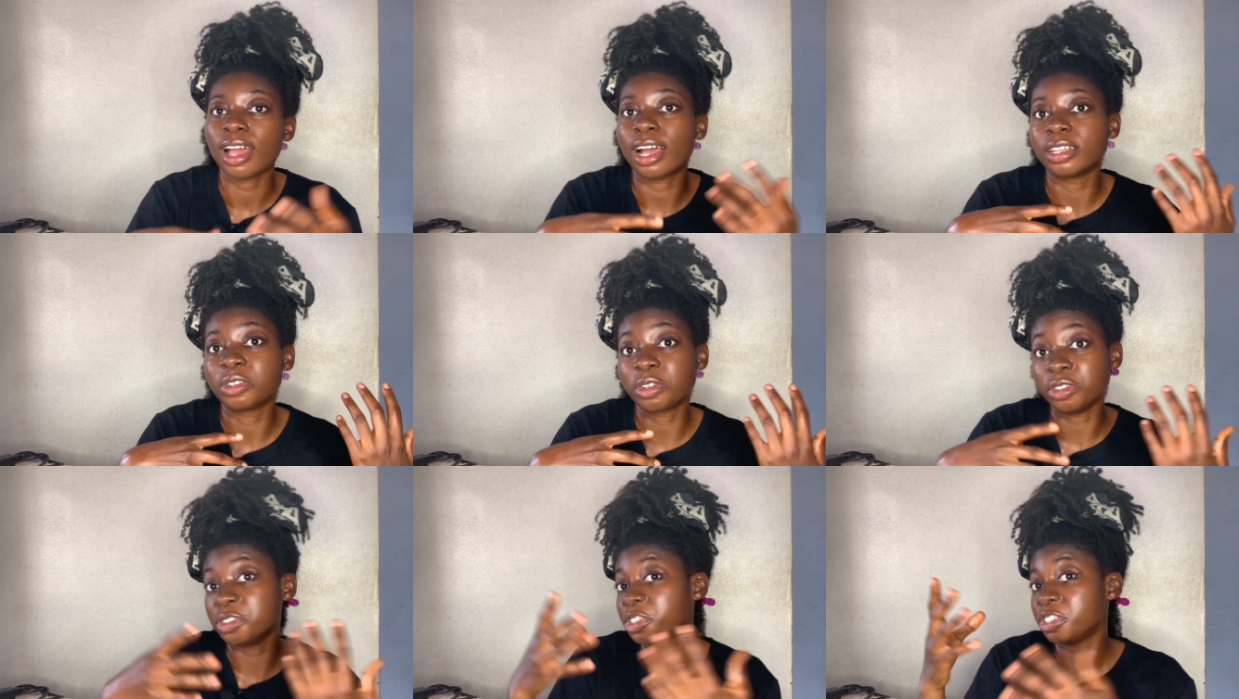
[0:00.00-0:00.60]
and
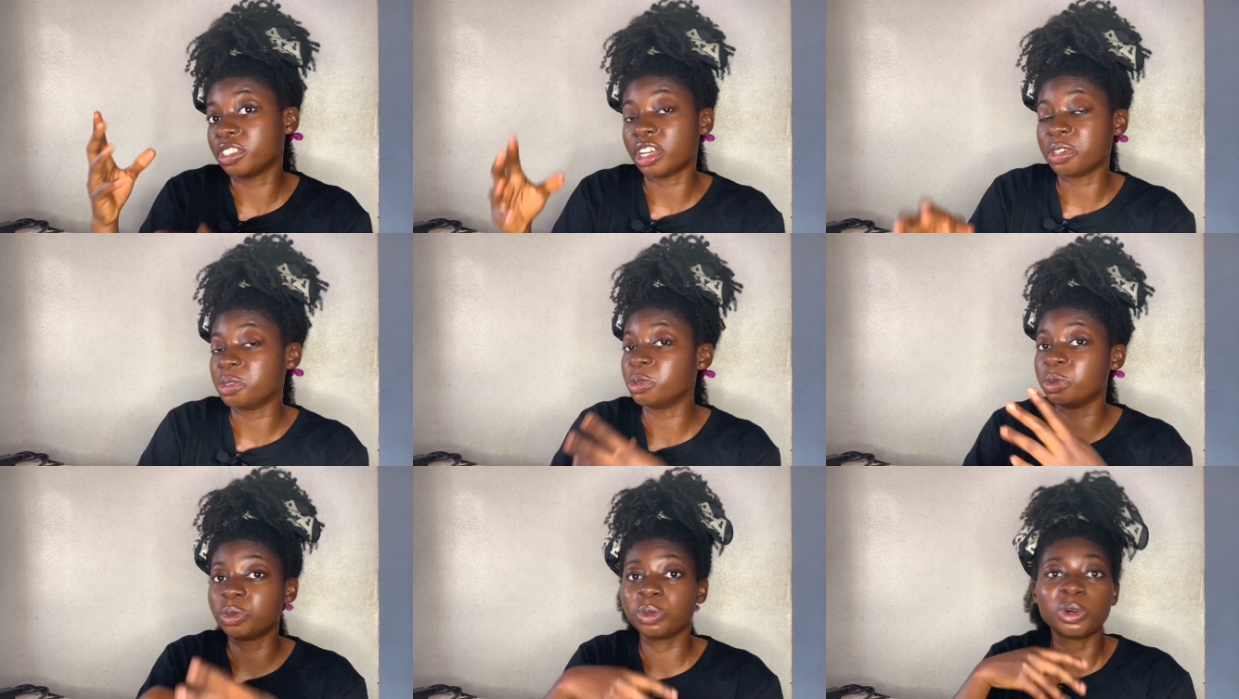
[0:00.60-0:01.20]
conditioner
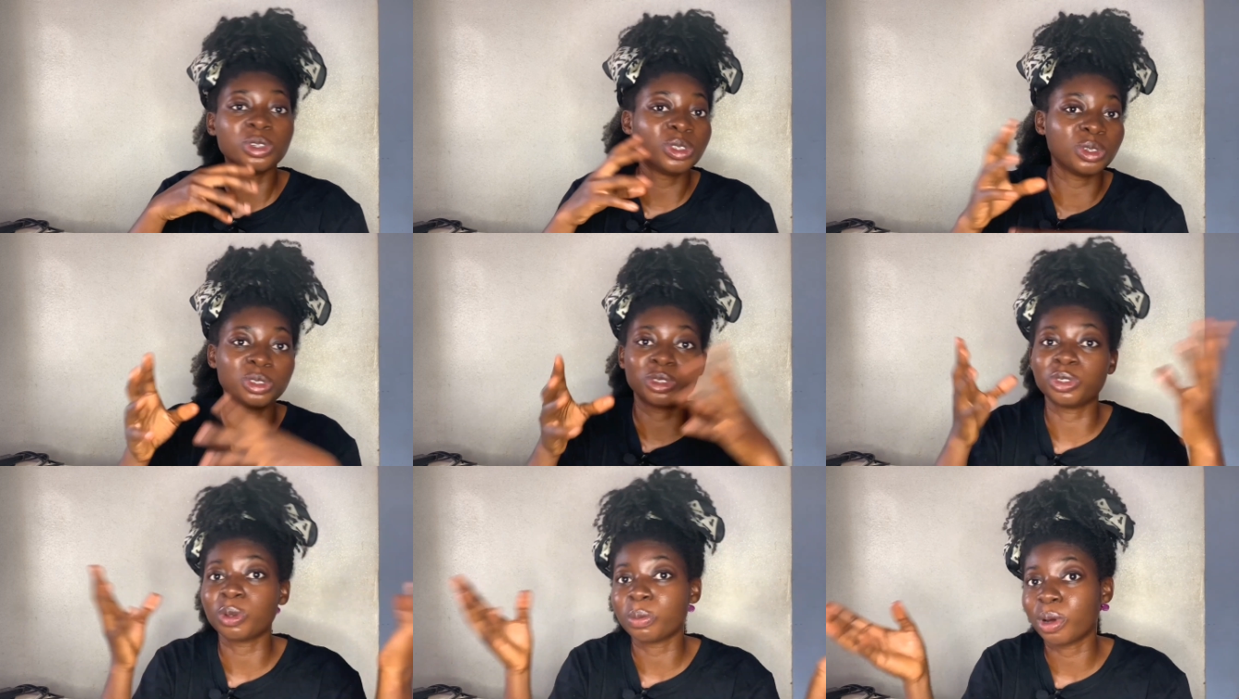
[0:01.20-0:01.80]
and do all
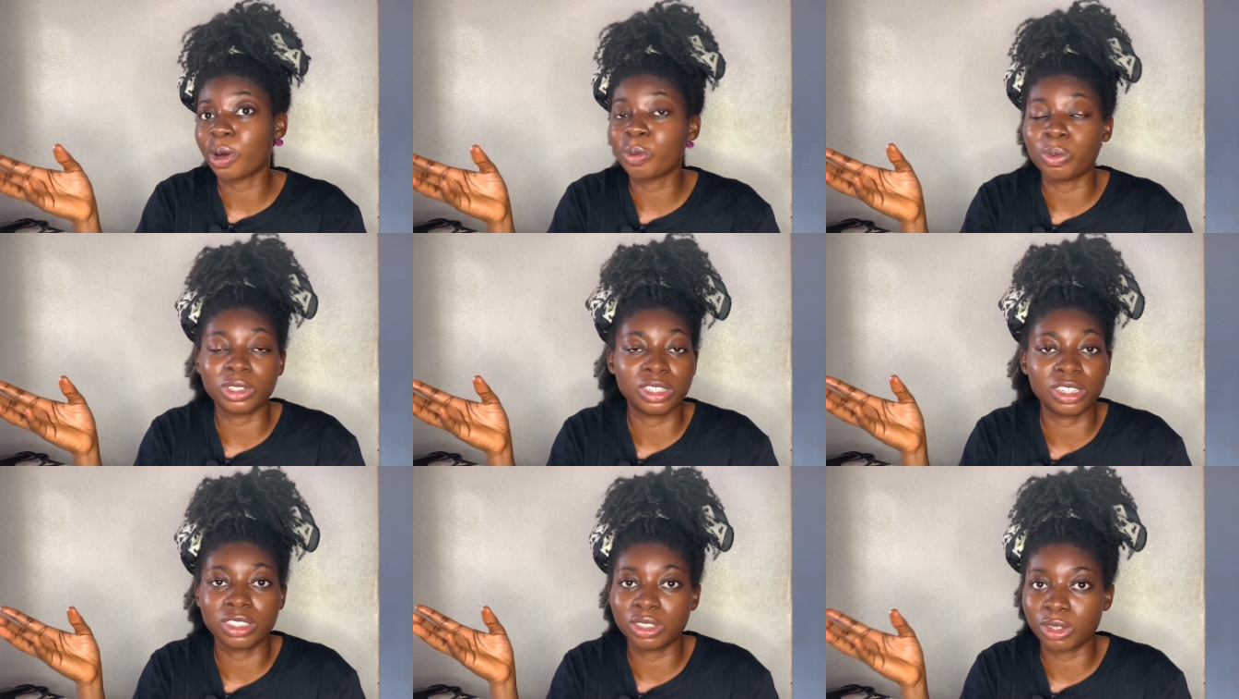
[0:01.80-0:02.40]
those normal
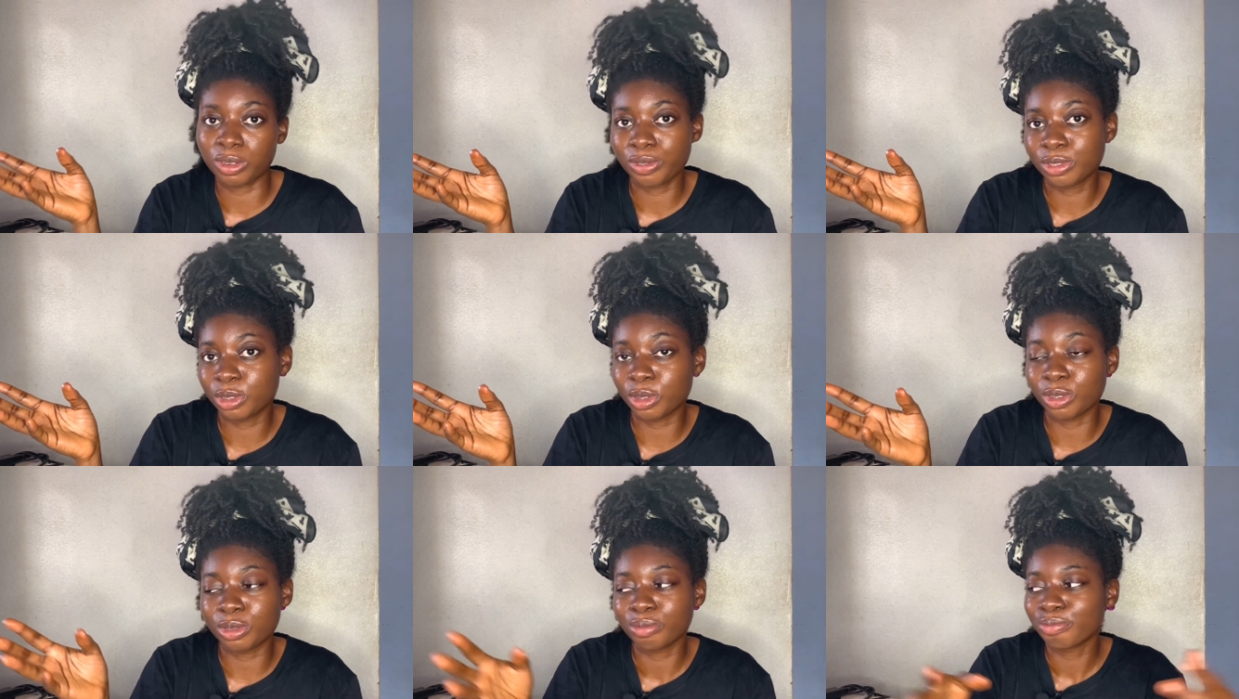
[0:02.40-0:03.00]
basic stuff.
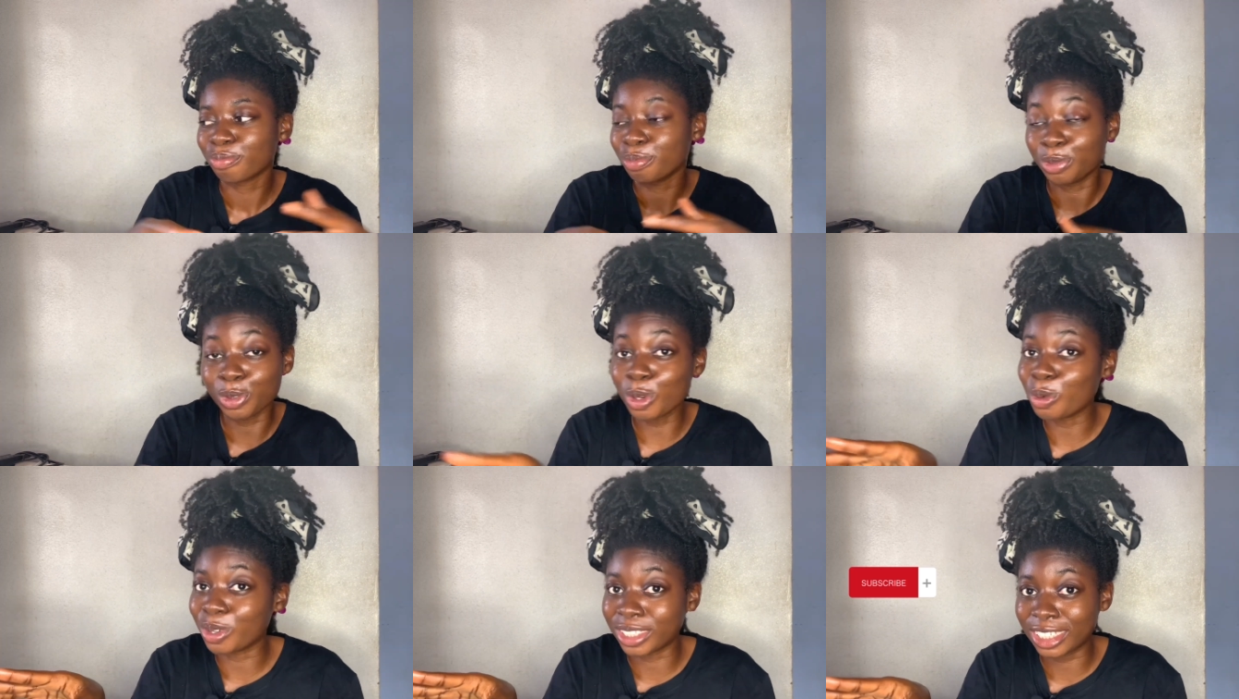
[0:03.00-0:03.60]
So
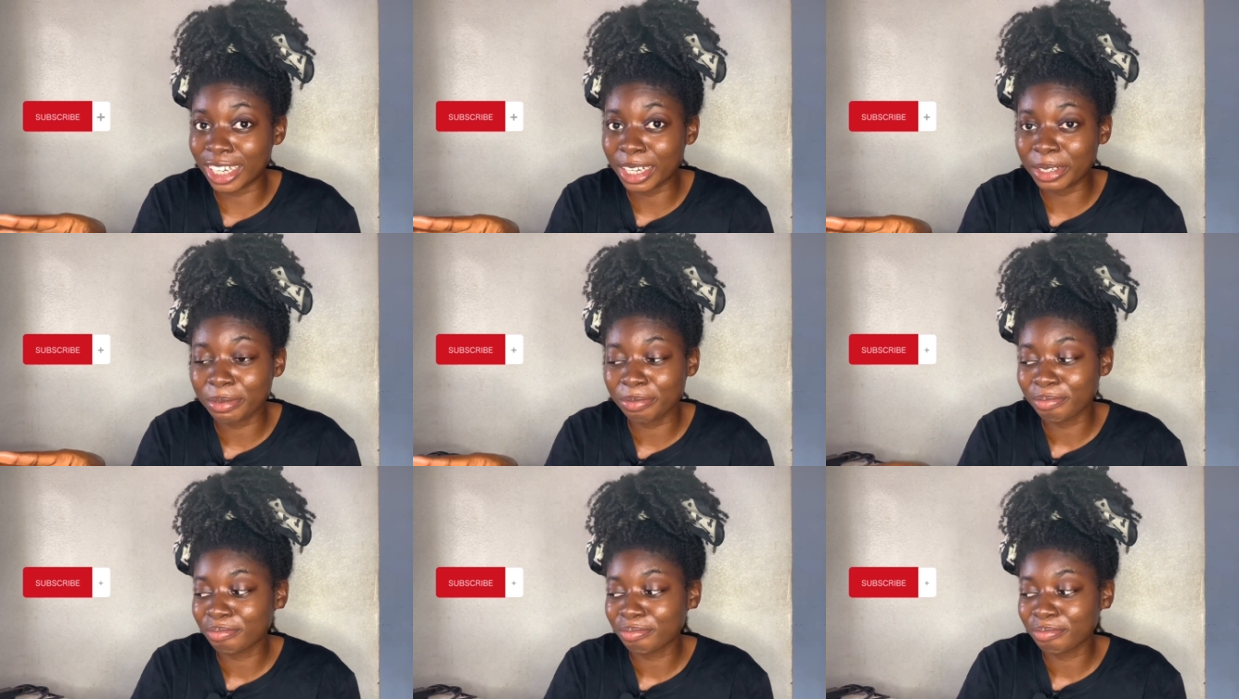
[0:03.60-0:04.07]
no water.